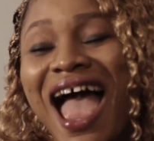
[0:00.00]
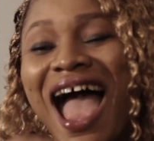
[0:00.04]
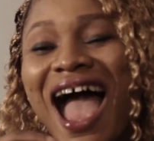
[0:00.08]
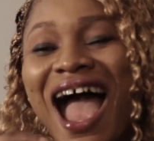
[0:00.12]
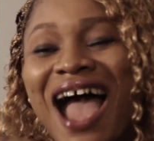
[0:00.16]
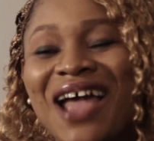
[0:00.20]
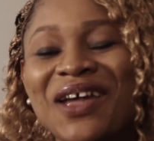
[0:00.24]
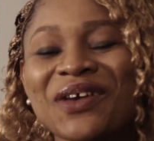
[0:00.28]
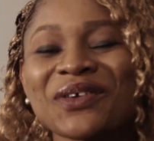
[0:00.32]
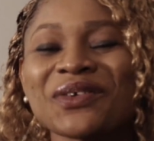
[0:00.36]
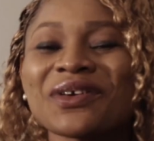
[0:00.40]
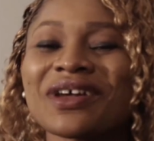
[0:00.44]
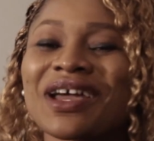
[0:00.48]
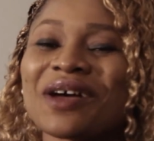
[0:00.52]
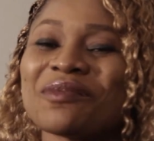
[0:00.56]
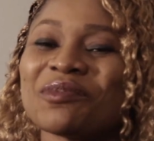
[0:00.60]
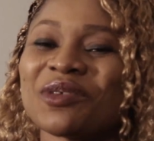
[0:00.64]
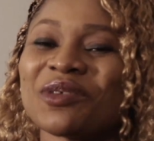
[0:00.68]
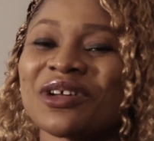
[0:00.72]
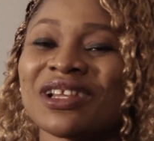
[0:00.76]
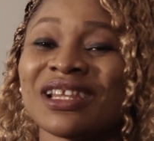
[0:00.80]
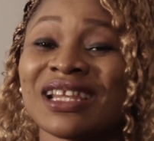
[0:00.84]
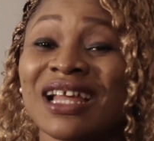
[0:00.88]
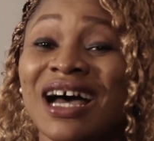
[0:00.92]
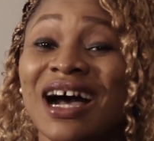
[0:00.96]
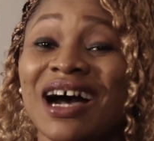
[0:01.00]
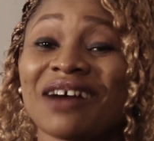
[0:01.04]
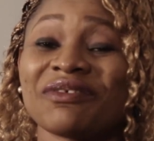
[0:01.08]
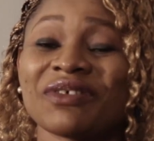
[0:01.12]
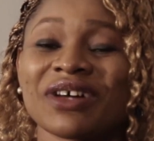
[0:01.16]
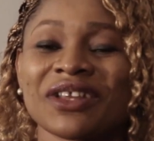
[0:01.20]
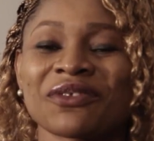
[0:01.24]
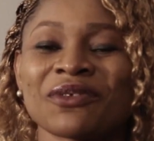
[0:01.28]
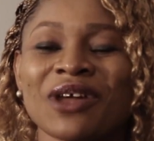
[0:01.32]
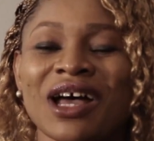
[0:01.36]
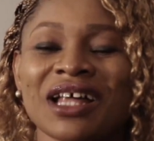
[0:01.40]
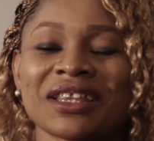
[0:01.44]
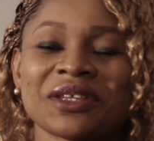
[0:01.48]
I couldn't help but laugh
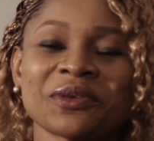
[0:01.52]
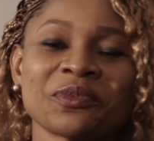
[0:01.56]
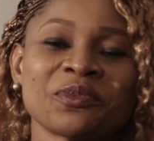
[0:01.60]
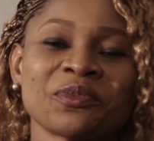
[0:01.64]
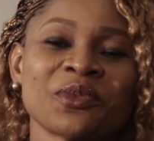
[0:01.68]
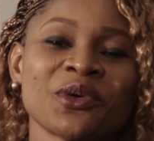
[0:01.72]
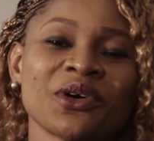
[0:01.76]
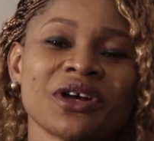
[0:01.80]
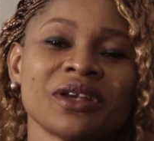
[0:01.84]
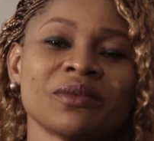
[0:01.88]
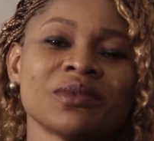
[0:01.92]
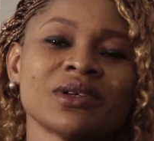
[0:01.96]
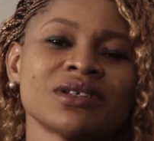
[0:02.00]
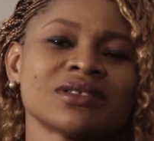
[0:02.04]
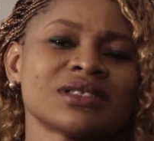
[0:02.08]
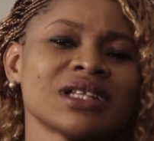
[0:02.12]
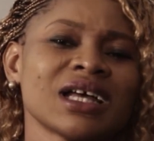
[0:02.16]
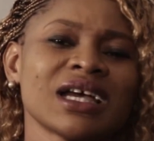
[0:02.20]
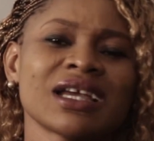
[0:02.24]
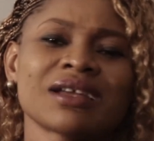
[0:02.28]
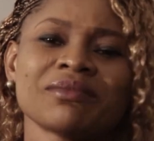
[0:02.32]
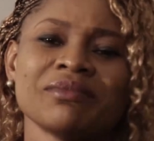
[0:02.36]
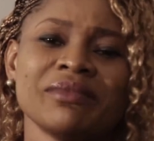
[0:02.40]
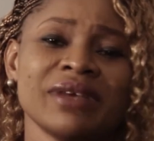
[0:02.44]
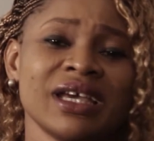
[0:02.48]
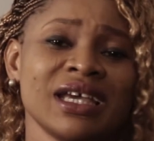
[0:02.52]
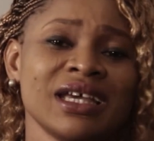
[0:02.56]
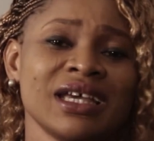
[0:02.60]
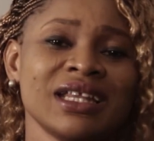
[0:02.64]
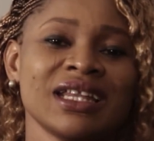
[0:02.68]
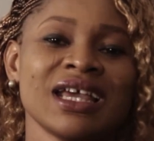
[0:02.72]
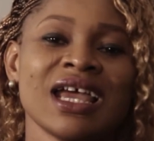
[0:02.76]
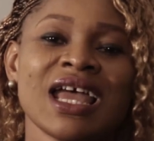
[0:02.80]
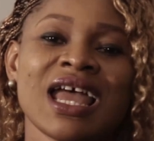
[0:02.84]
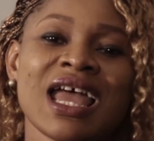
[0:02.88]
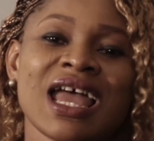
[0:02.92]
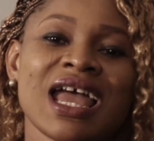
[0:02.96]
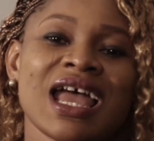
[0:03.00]
at the point, but I was like,
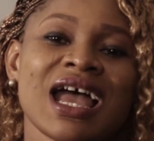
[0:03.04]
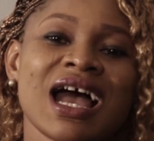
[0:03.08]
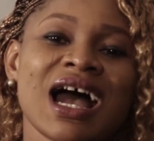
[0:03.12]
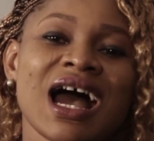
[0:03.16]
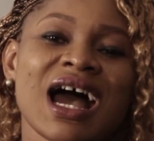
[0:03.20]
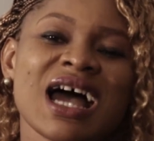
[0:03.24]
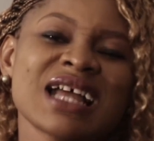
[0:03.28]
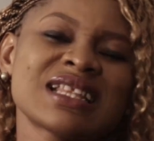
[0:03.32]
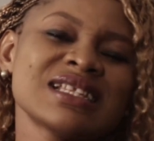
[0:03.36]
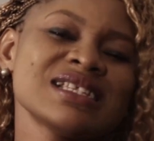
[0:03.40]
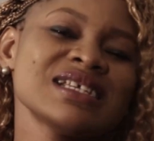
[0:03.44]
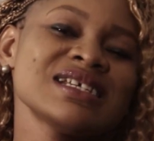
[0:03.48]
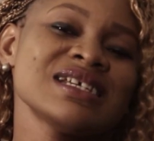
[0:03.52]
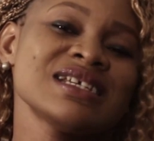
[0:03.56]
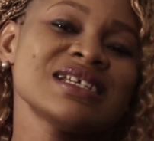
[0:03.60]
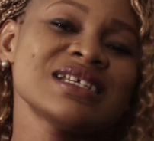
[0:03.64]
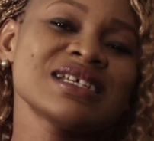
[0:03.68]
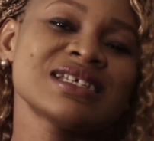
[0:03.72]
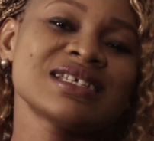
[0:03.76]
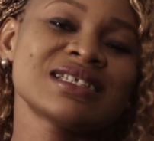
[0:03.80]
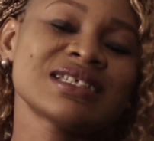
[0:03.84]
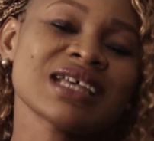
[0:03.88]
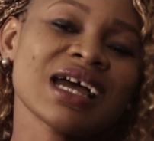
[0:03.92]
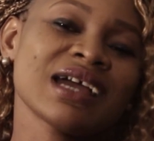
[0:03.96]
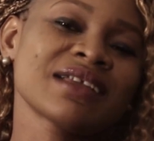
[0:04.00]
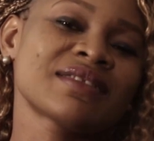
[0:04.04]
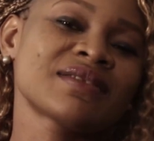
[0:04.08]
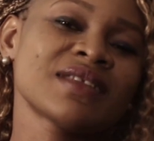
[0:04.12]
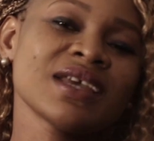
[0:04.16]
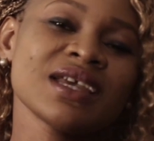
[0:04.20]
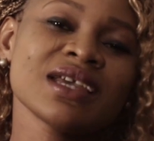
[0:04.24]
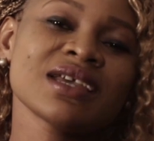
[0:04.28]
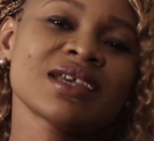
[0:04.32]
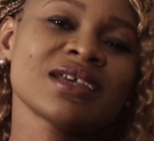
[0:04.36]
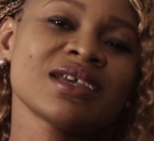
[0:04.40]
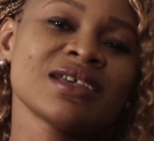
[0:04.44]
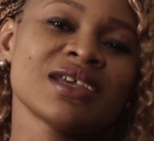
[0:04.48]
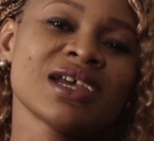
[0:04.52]
man, at least I
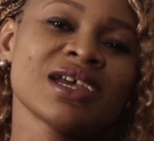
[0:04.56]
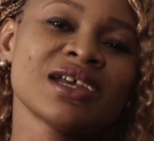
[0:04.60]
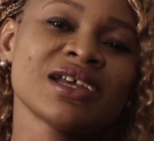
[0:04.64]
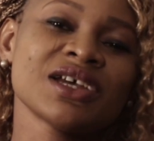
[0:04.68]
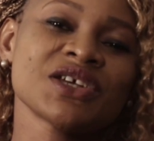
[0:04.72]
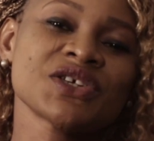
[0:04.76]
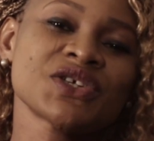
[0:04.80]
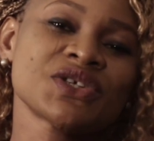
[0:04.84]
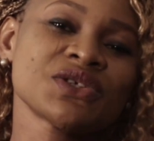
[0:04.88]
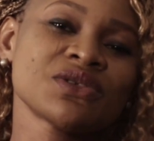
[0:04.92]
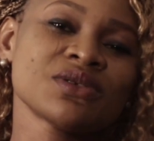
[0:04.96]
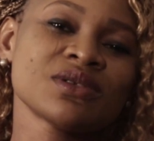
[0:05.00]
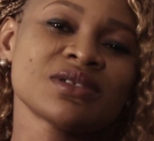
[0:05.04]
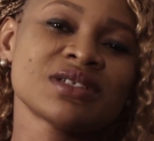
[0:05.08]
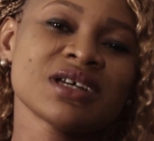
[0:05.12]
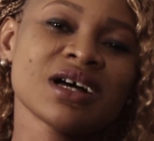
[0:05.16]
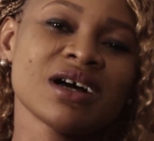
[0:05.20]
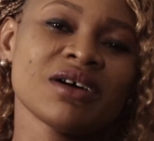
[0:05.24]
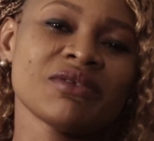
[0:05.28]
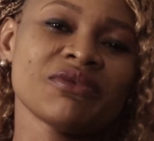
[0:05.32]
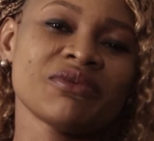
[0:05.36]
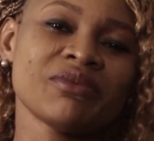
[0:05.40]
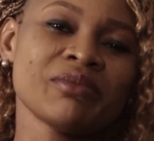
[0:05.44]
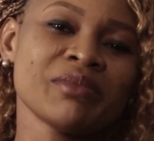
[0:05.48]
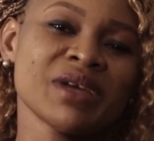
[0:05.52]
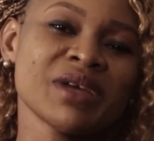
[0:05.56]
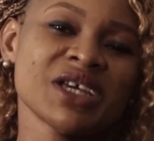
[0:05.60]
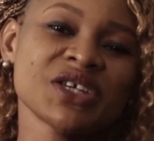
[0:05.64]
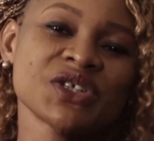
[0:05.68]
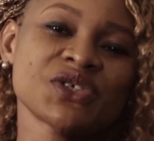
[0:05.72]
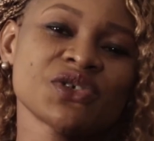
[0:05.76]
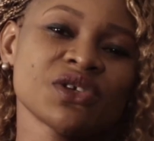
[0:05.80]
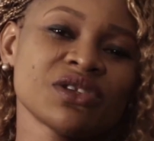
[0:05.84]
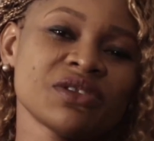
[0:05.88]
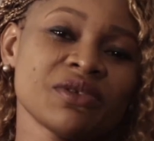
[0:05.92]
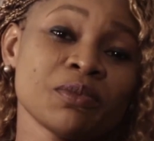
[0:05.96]
think Inyanya shouldn't have mentioned